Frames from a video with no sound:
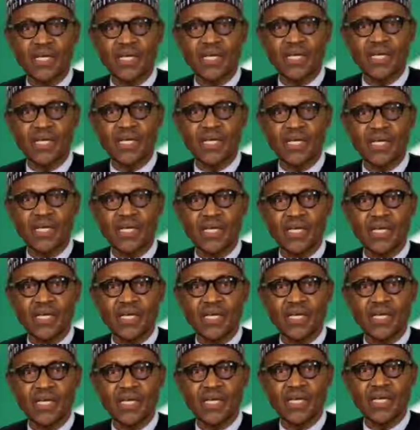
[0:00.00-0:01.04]

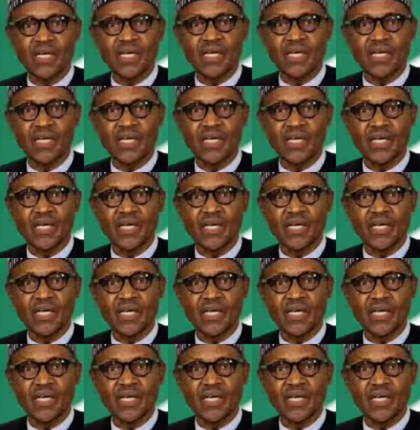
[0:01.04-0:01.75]
[no speech]